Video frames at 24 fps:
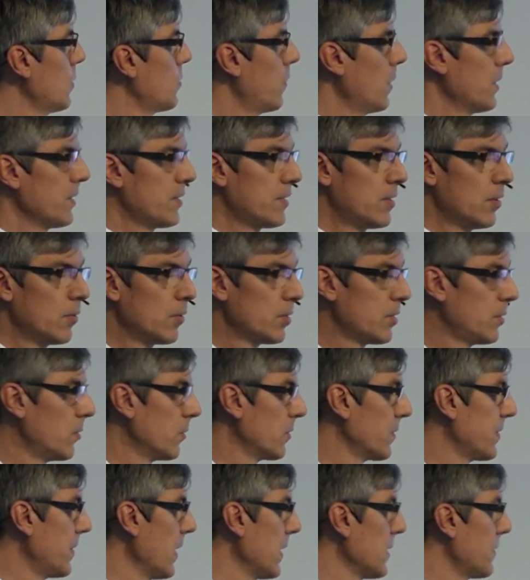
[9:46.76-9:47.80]
which was so
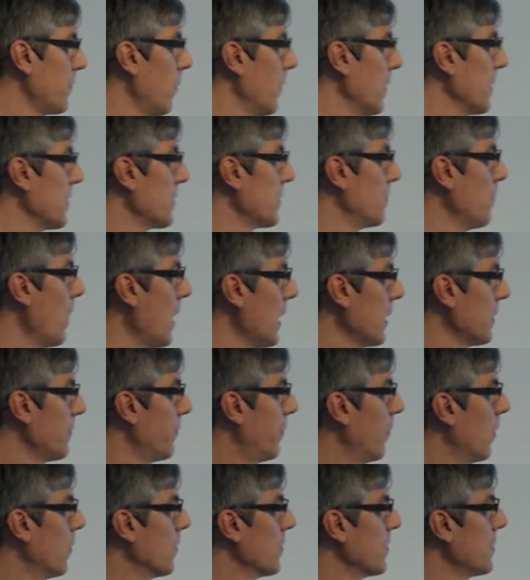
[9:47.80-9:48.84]
successful in
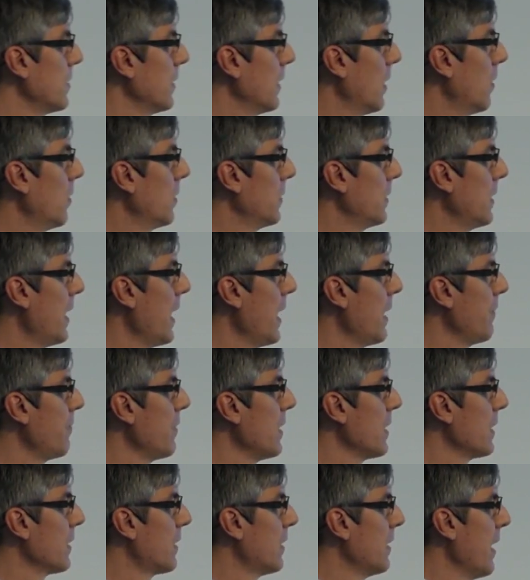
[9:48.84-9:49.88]
smartphones on
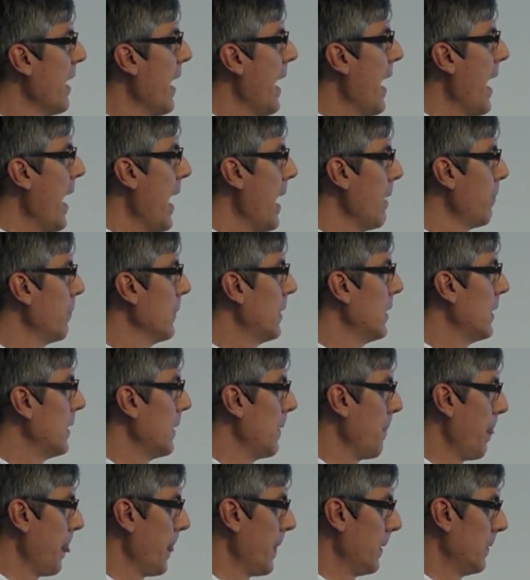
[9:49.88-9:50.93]
having
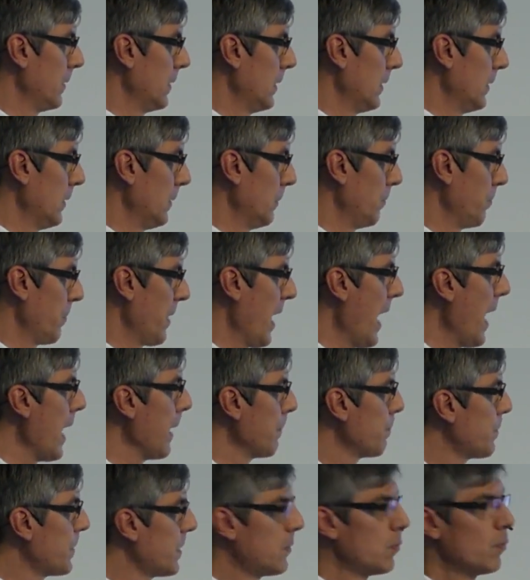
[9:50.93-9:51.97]

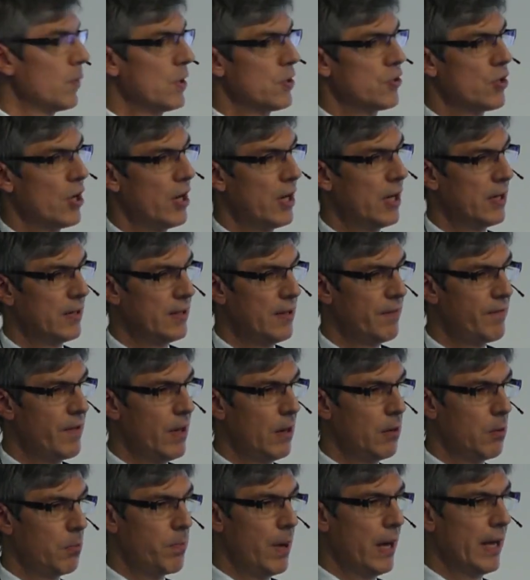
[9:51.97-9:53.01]
apps which are
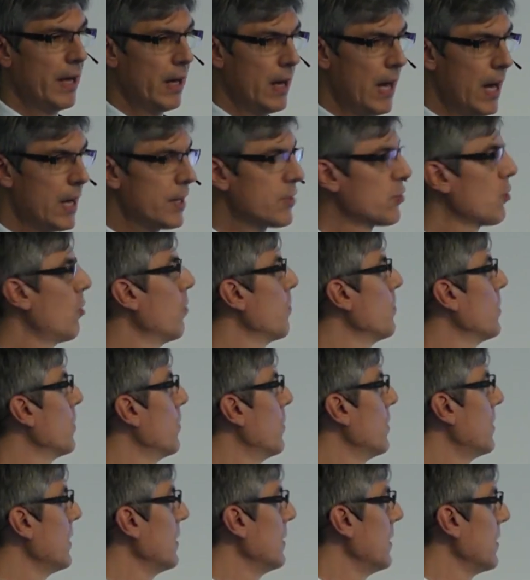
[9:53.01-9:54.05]
developed by a large
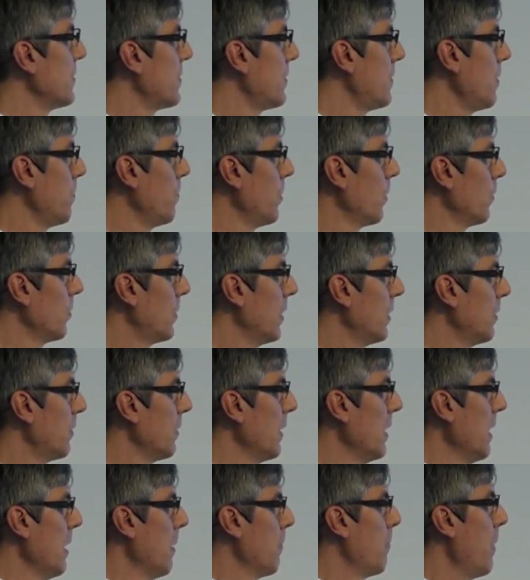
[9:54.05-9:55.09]
community, distributed
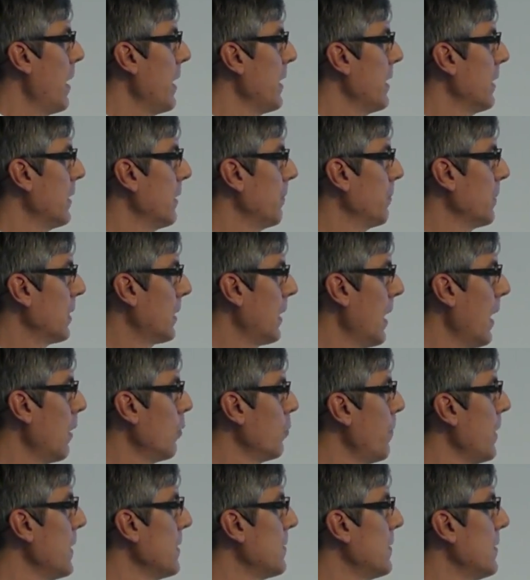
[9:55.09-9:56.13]
by a
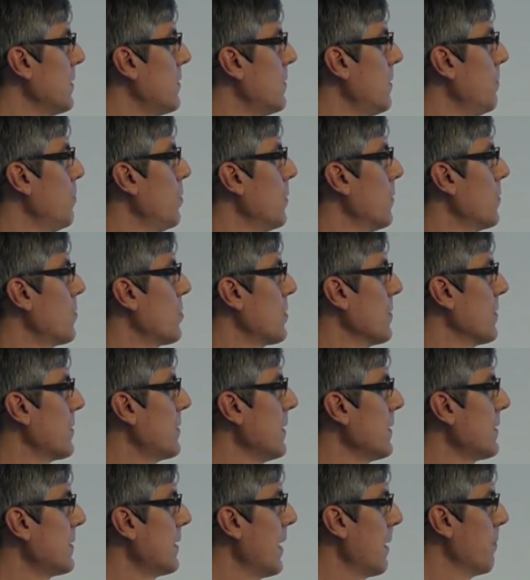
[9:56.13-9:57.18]
cloud-based distribution
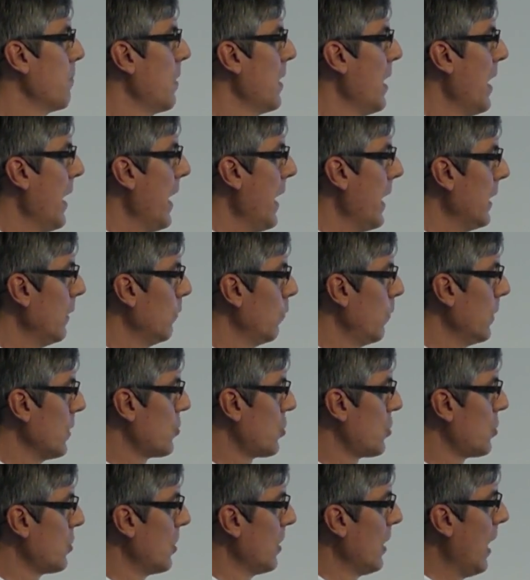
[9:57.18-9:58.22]
system, and
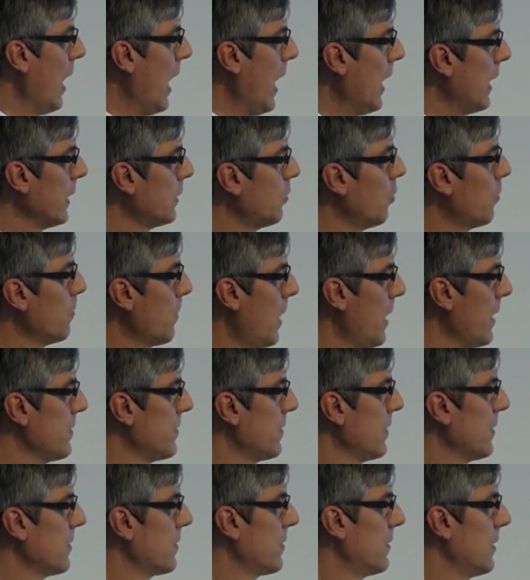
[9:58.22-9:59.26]
which
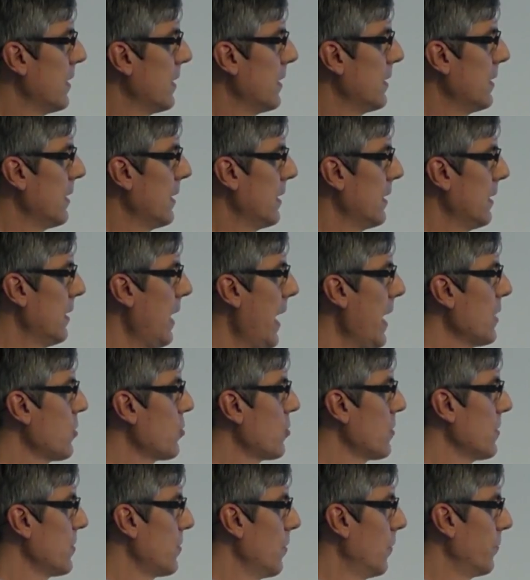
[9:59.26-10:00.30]
atomizes the
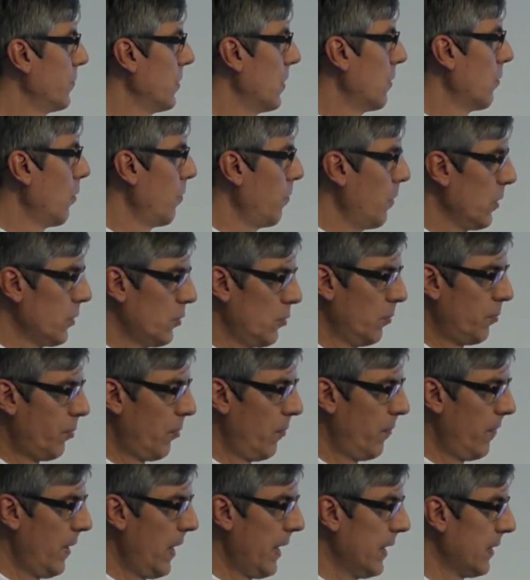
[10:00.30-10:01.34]
actions of the robots to
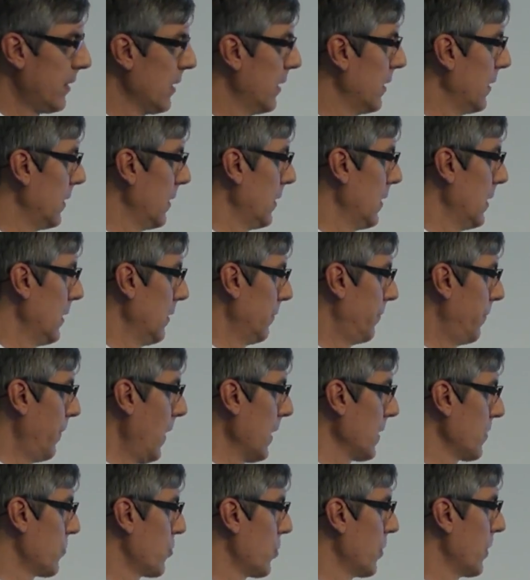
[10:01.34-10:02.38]
provide a
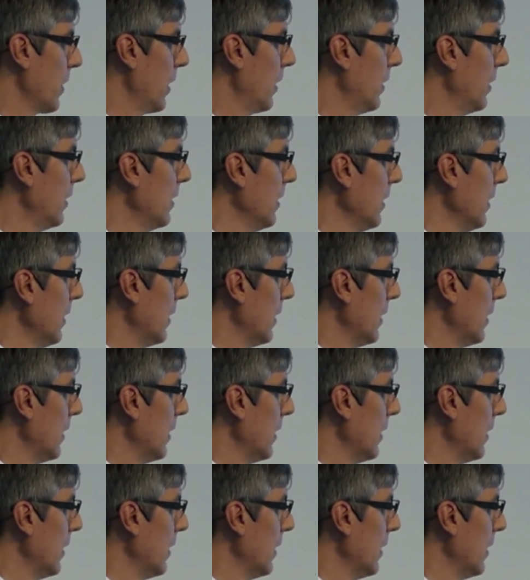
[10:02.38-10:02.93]
functional,